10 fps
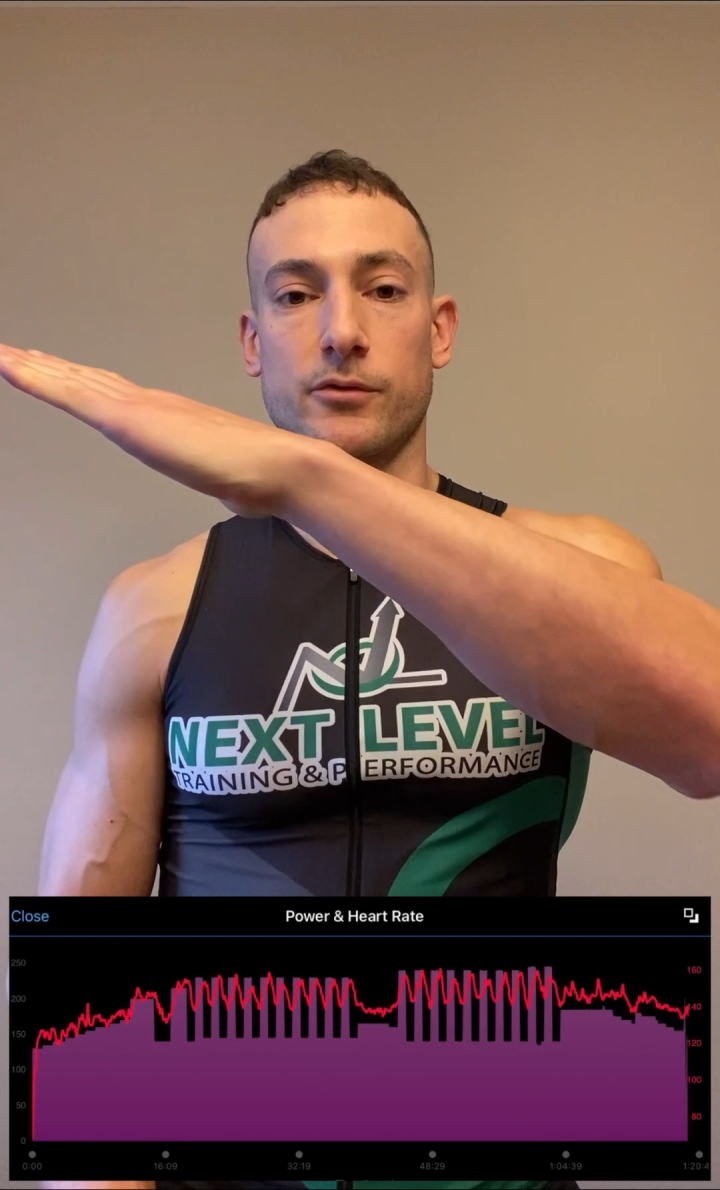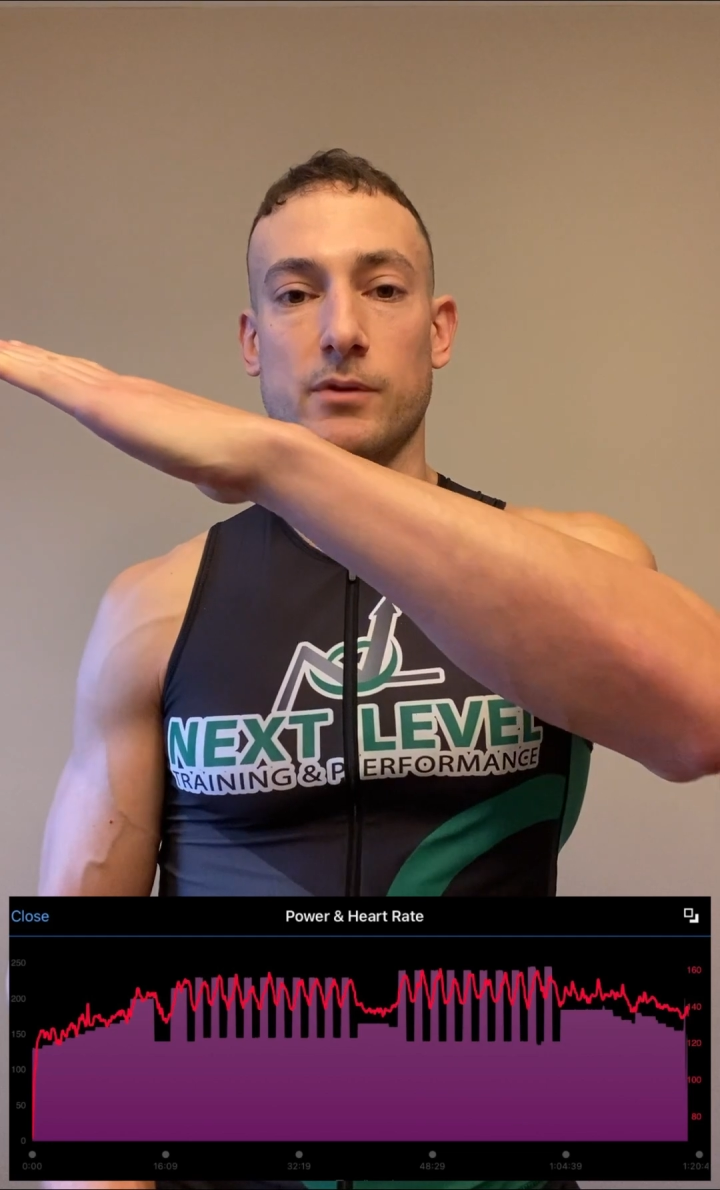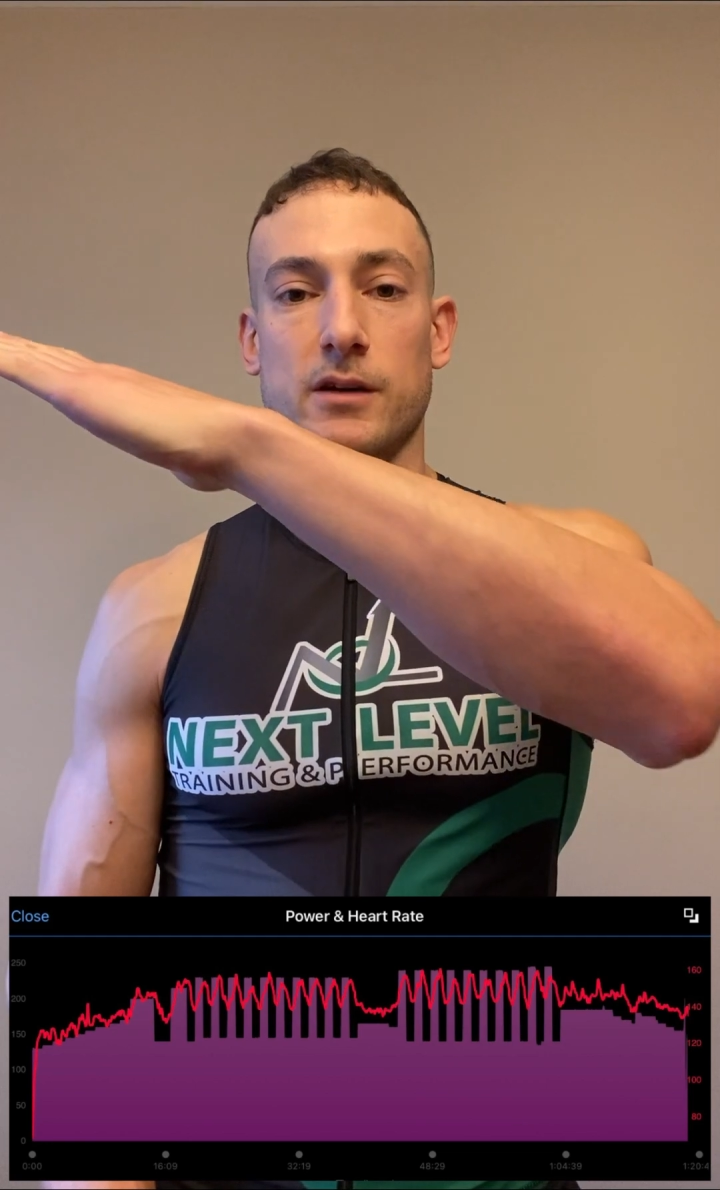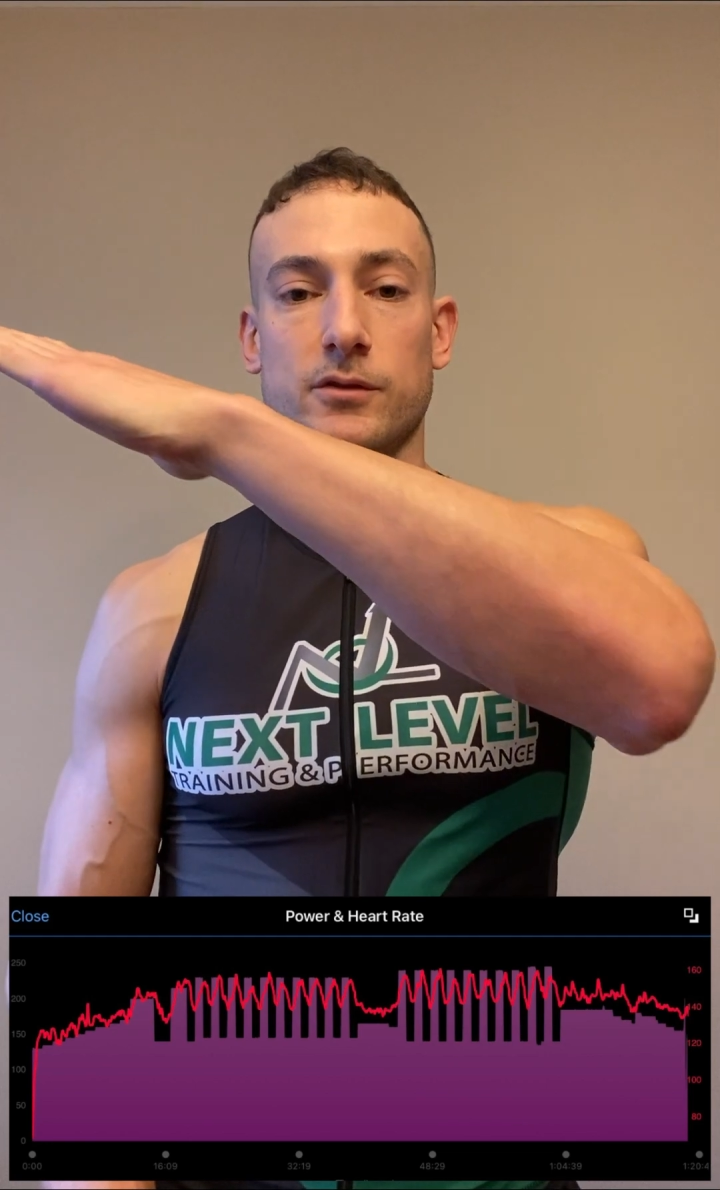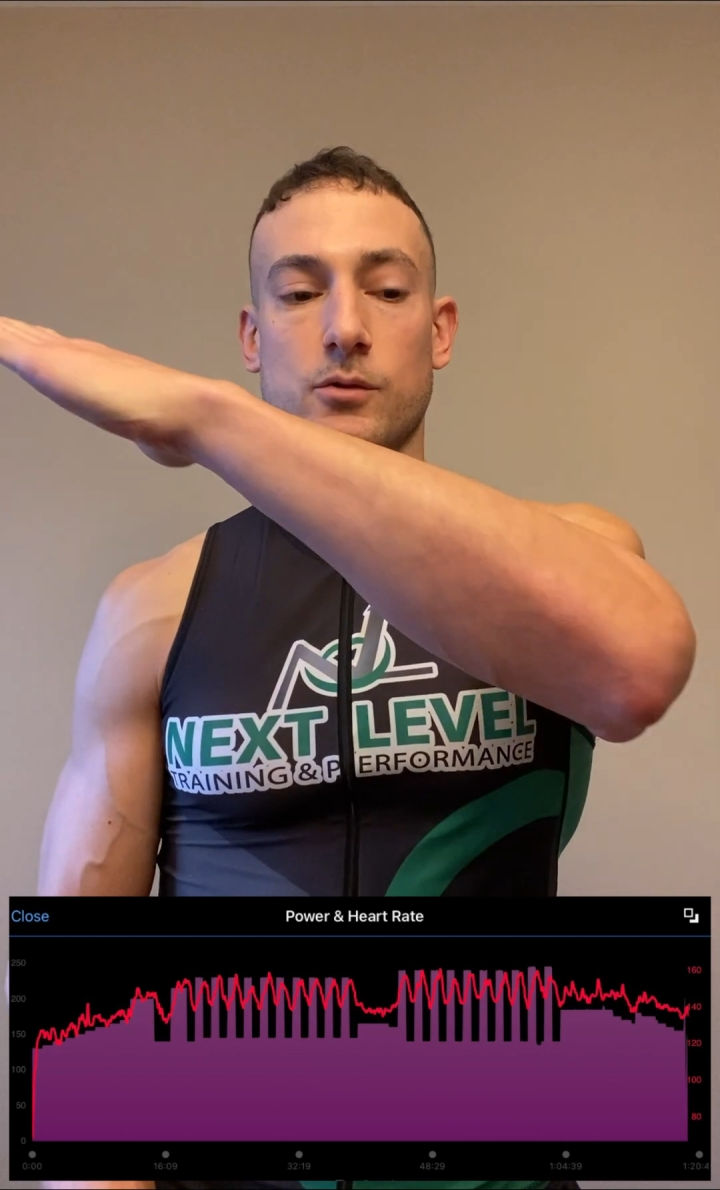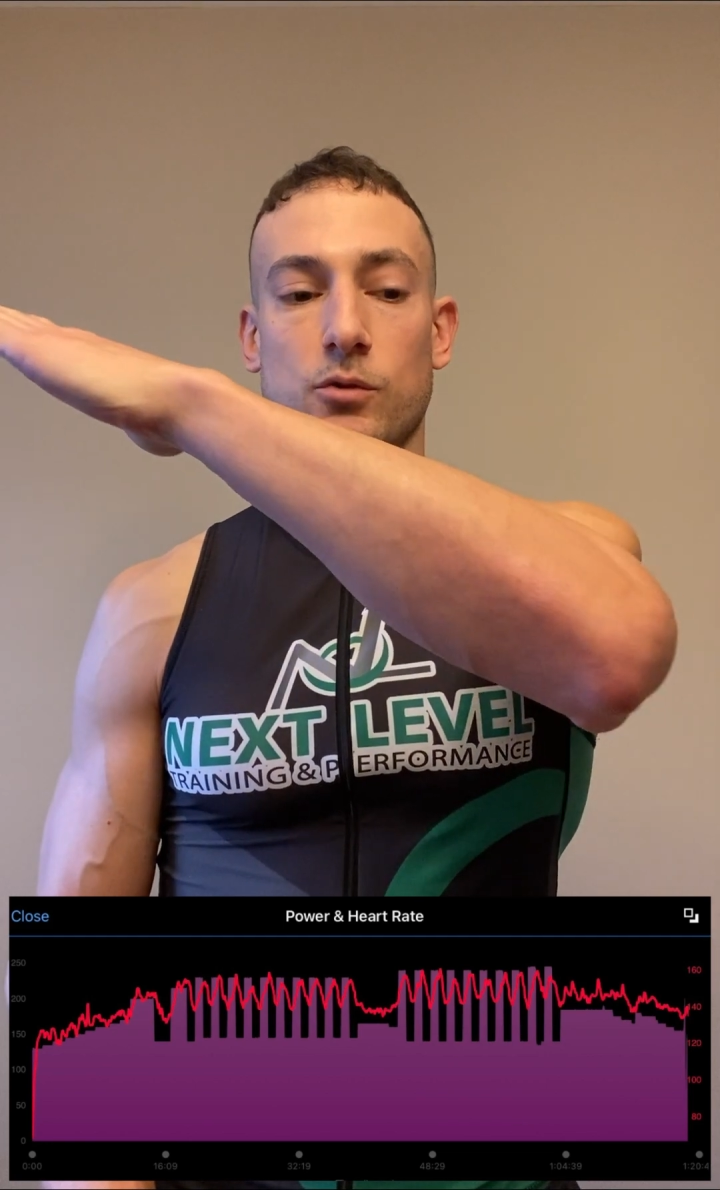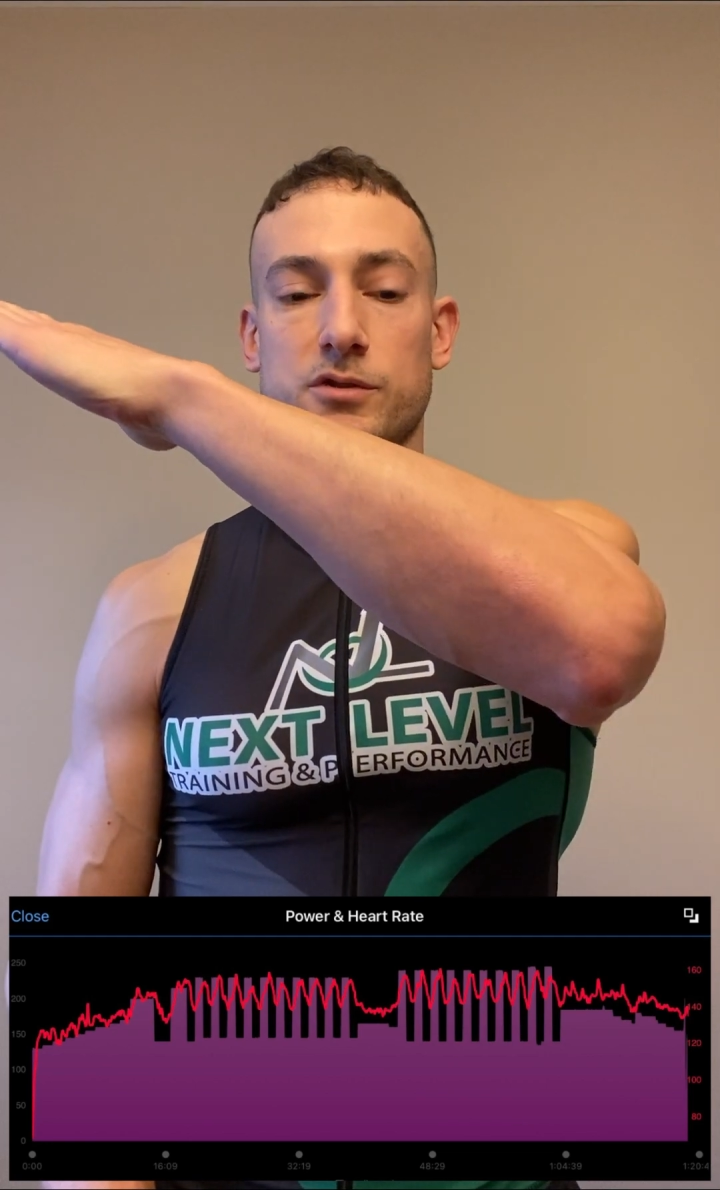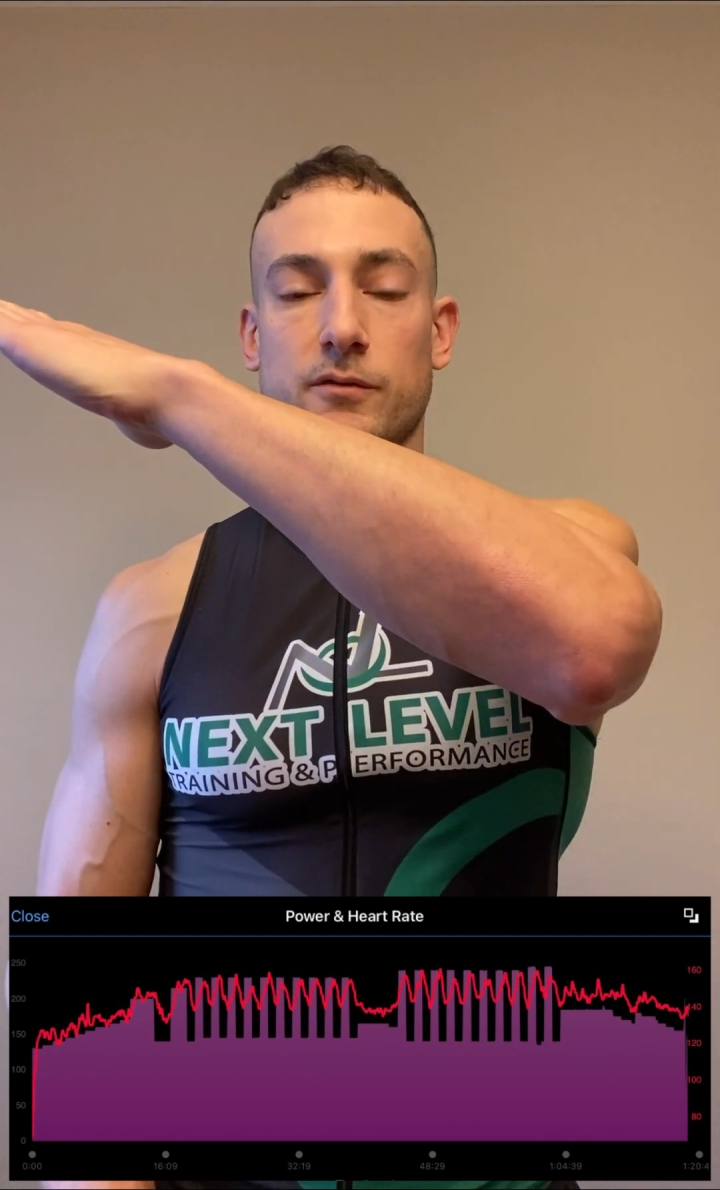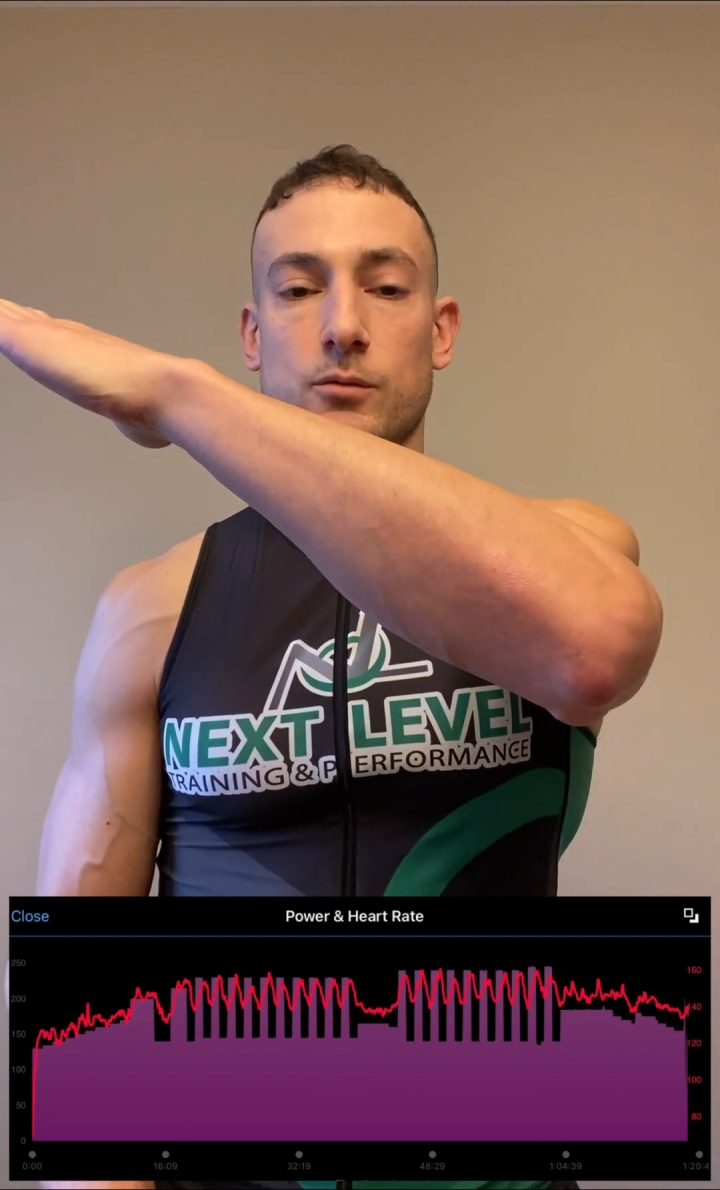throughout the course of